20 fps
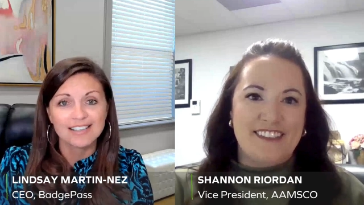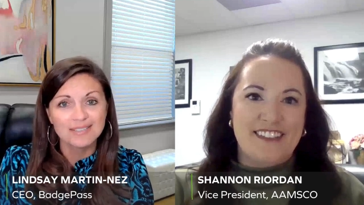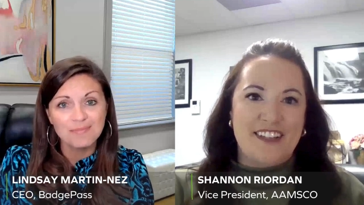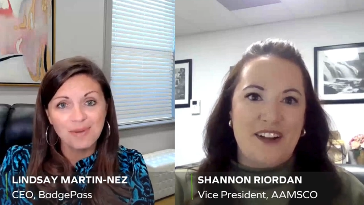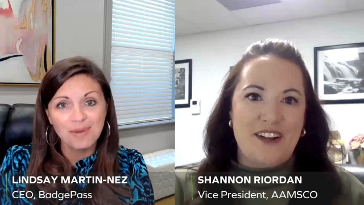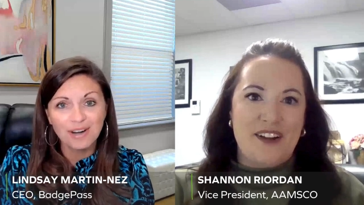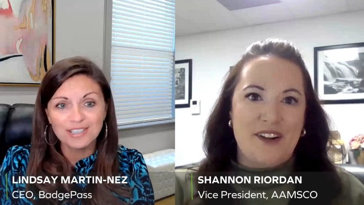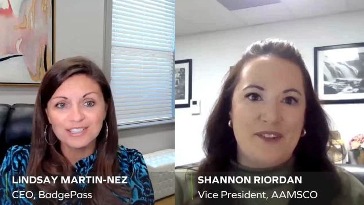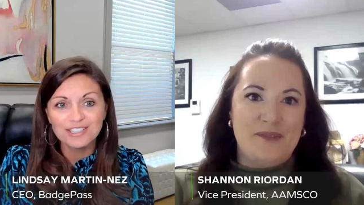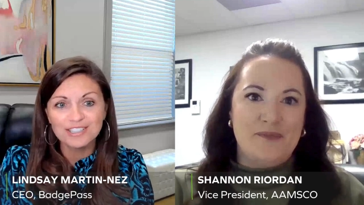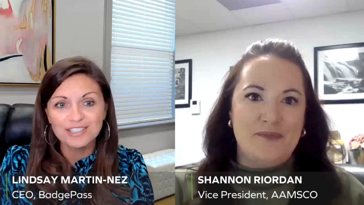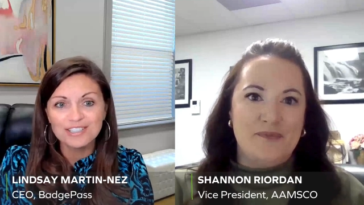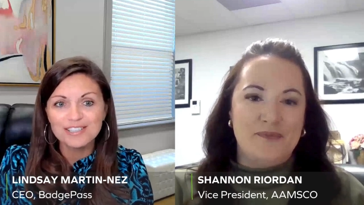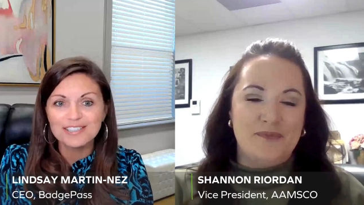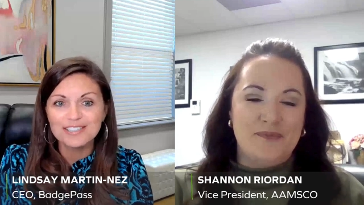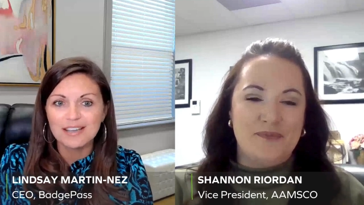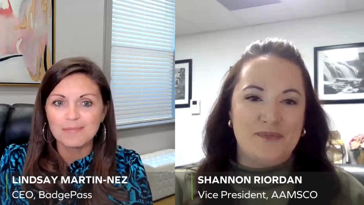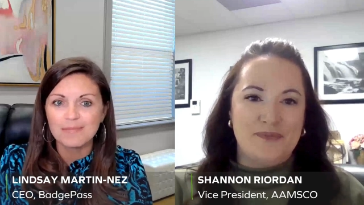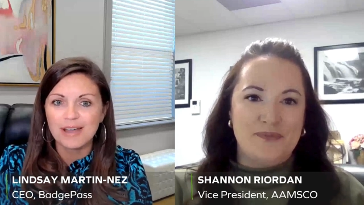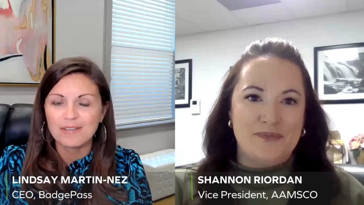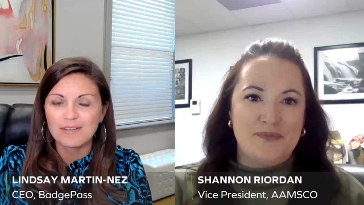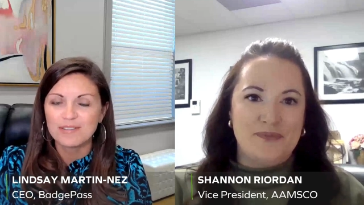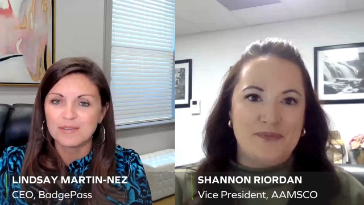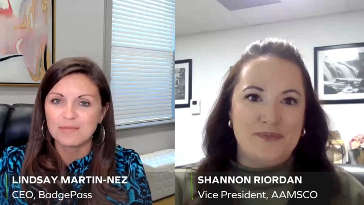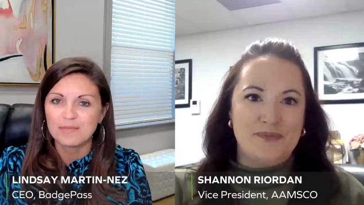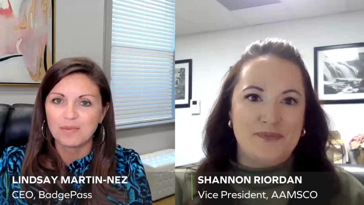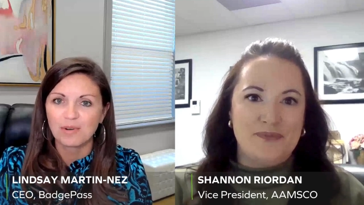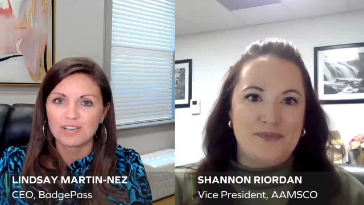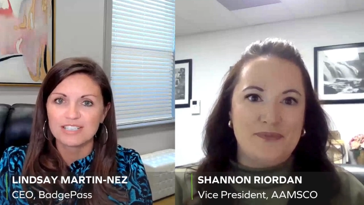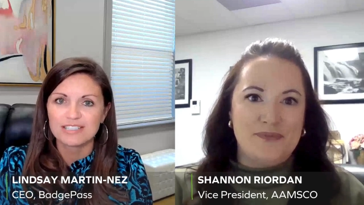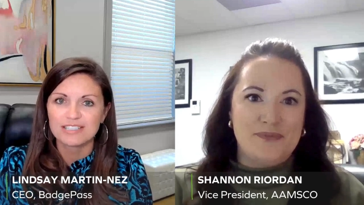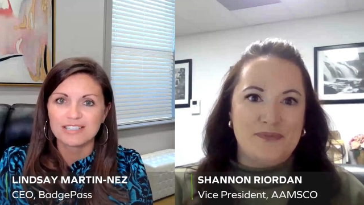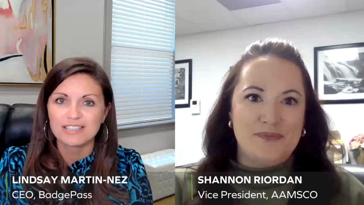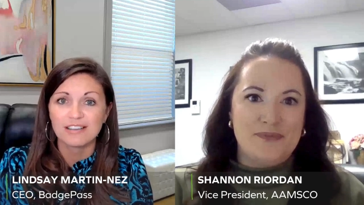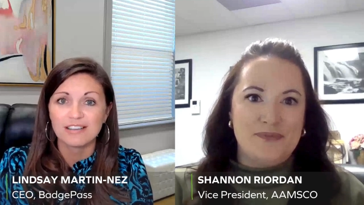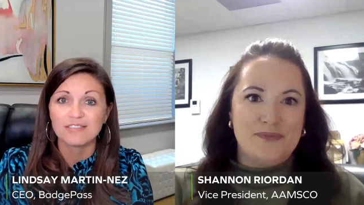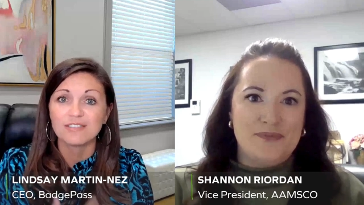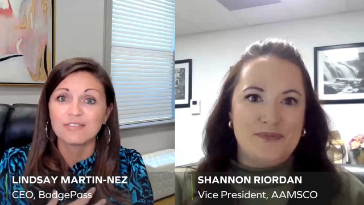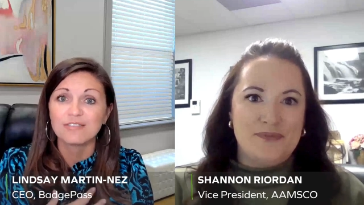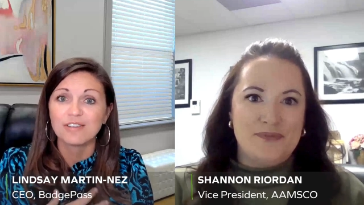Speaker 1: awesome partners about the
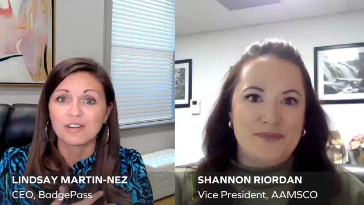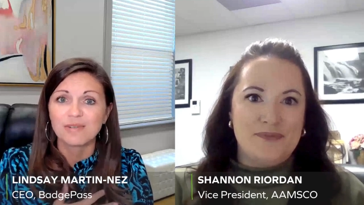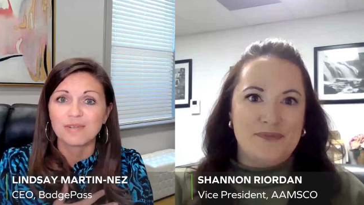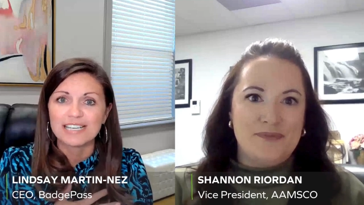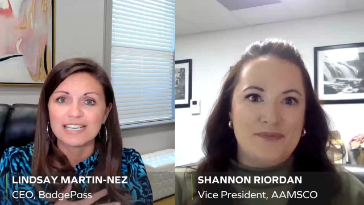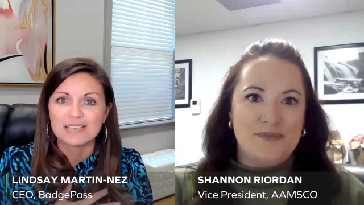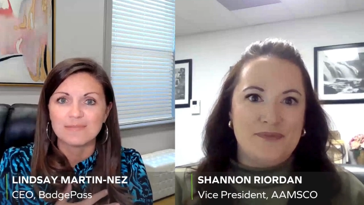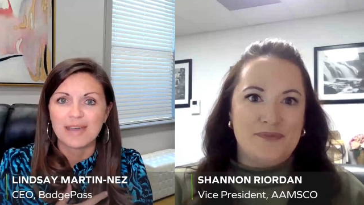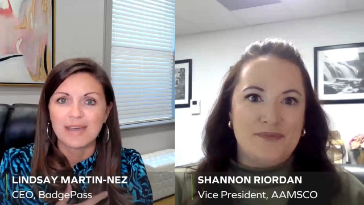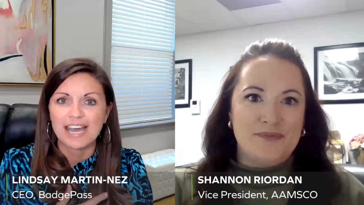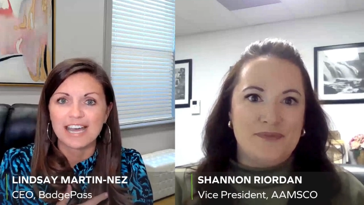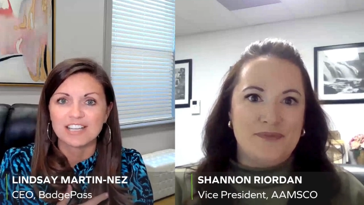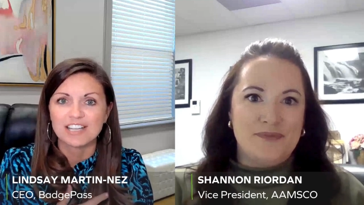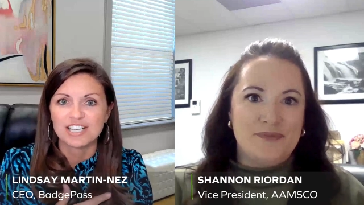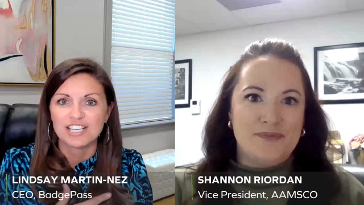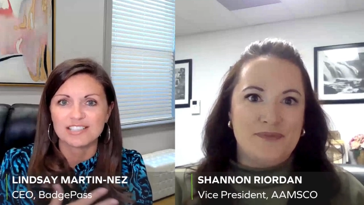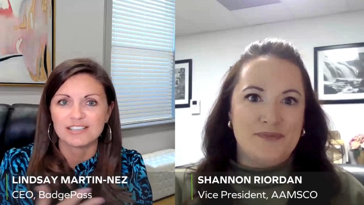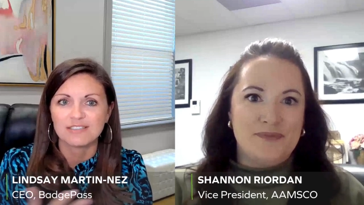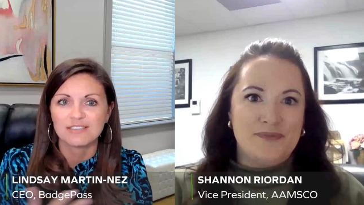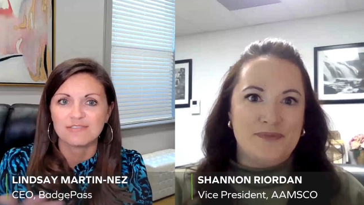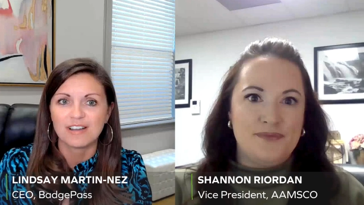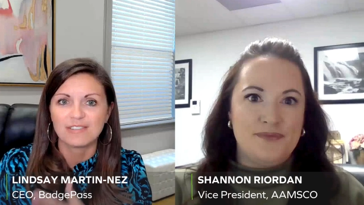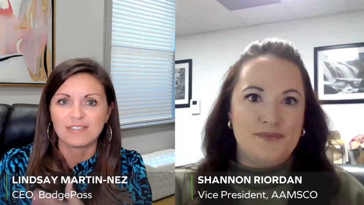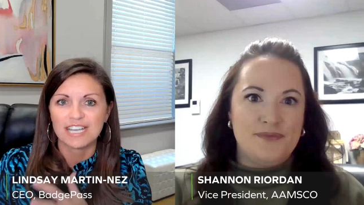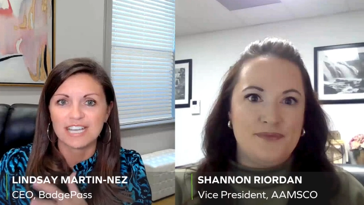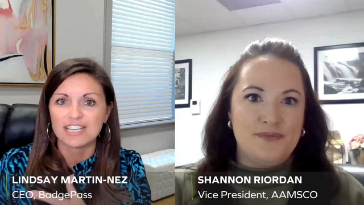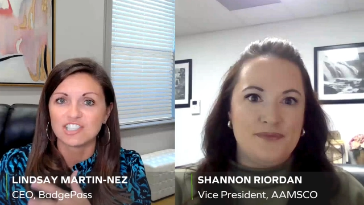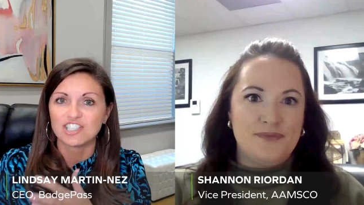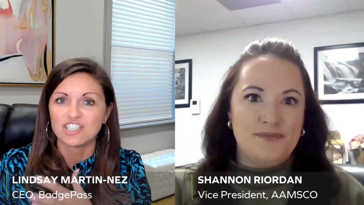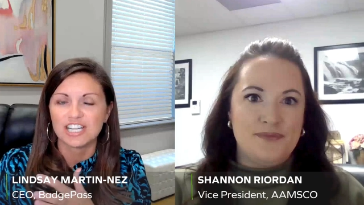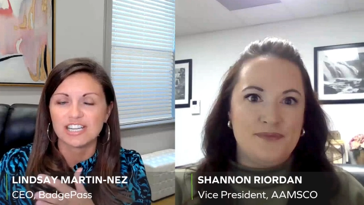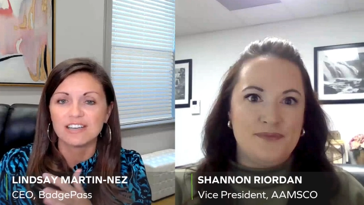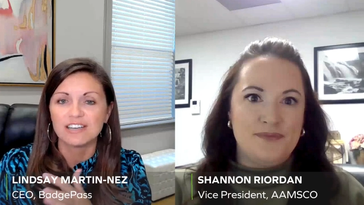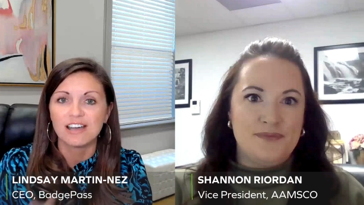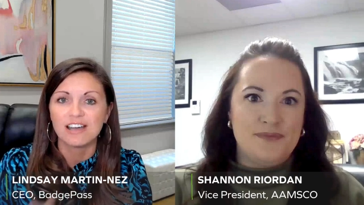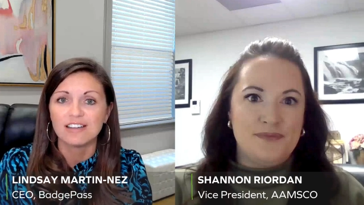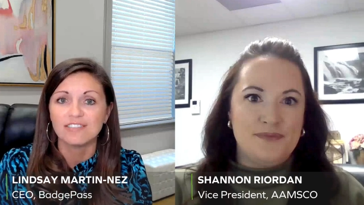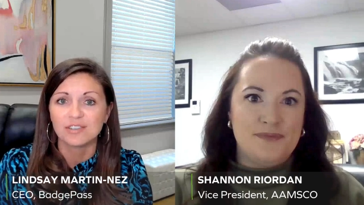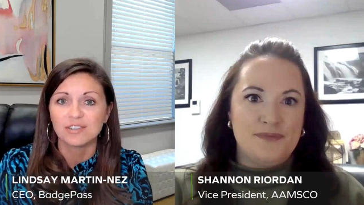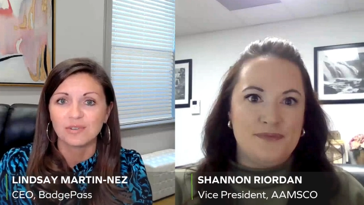importance of the photo ID badge as the
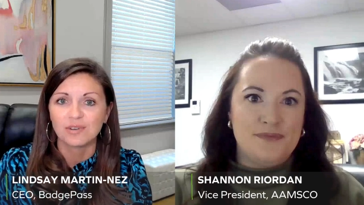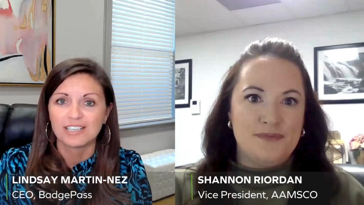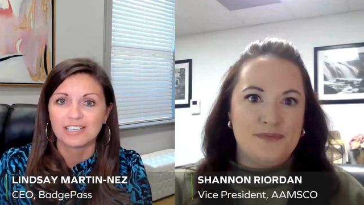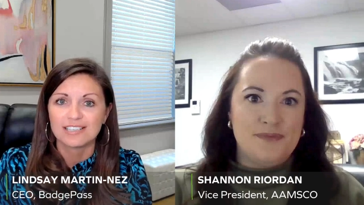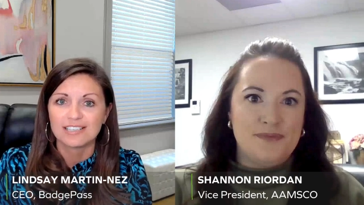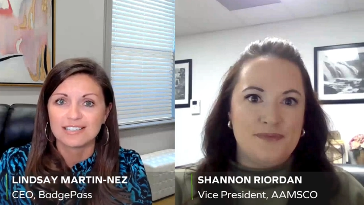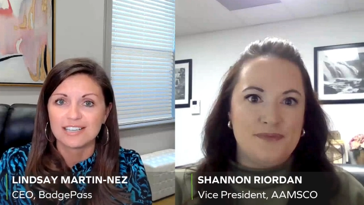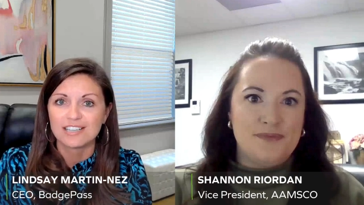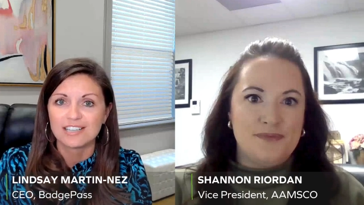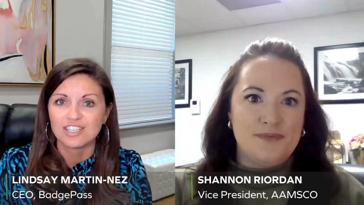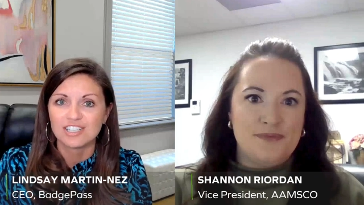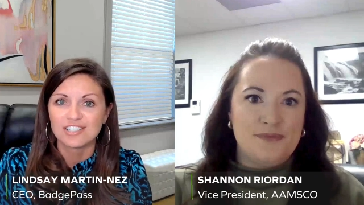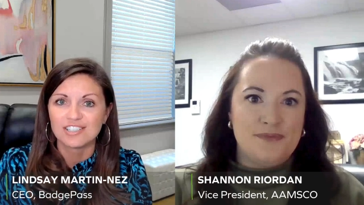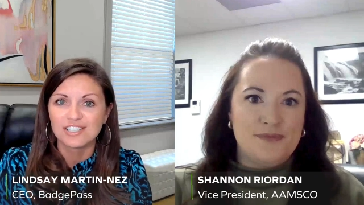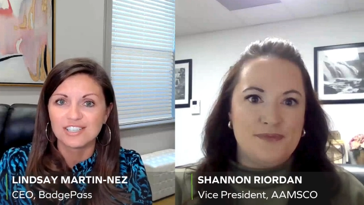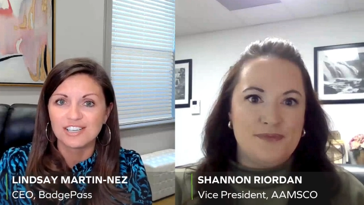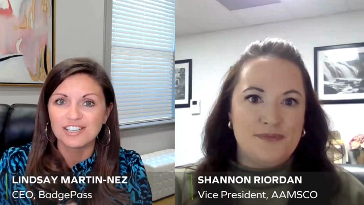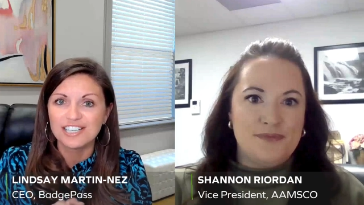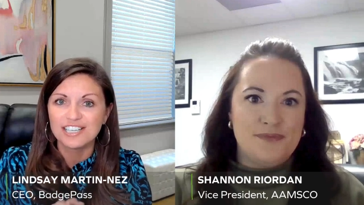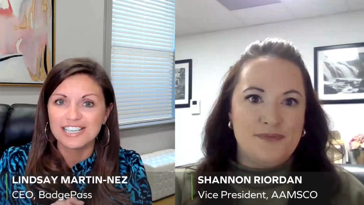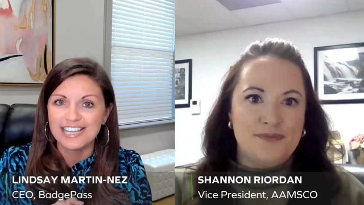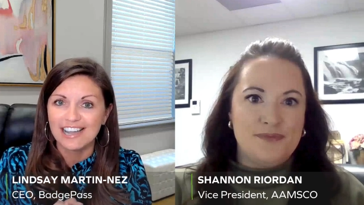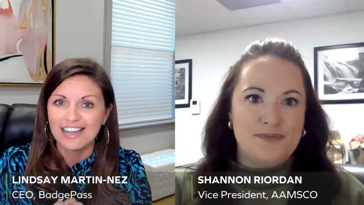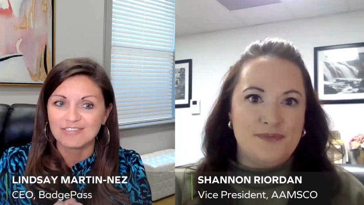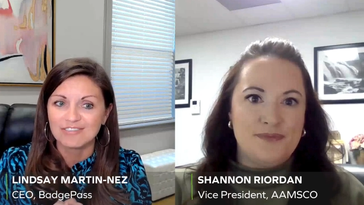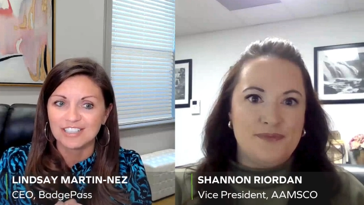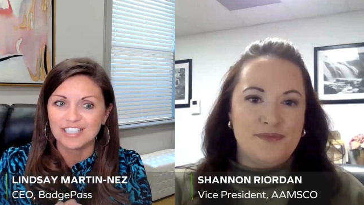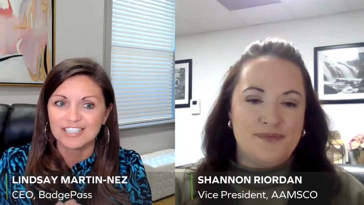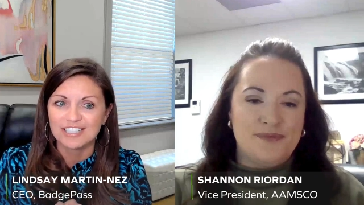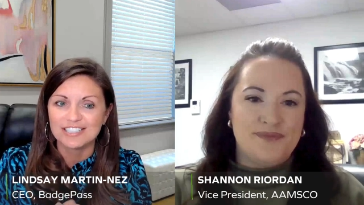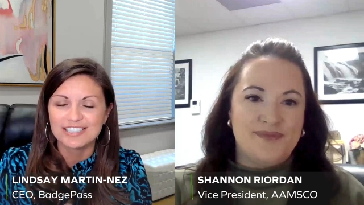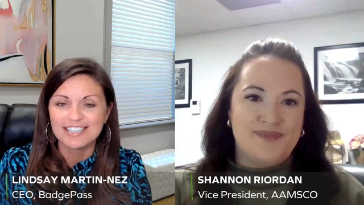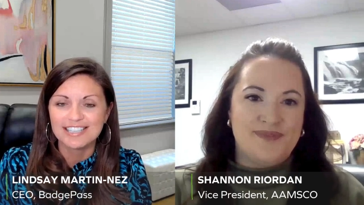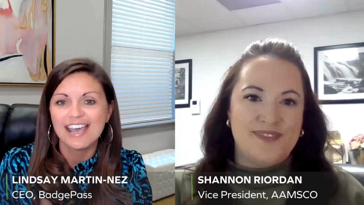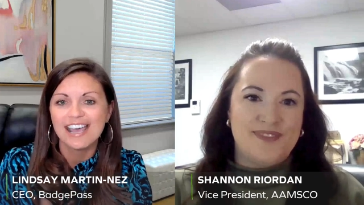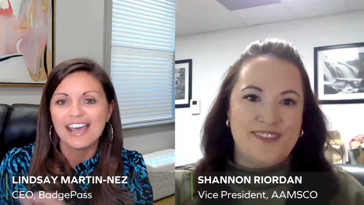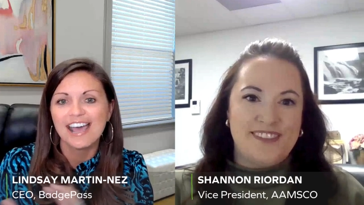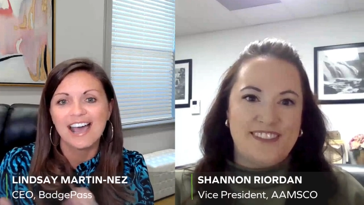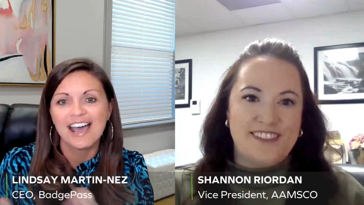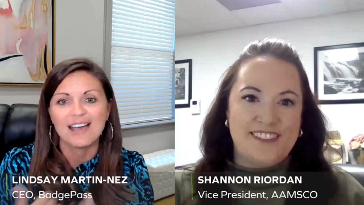foundation of an organization's security efforts.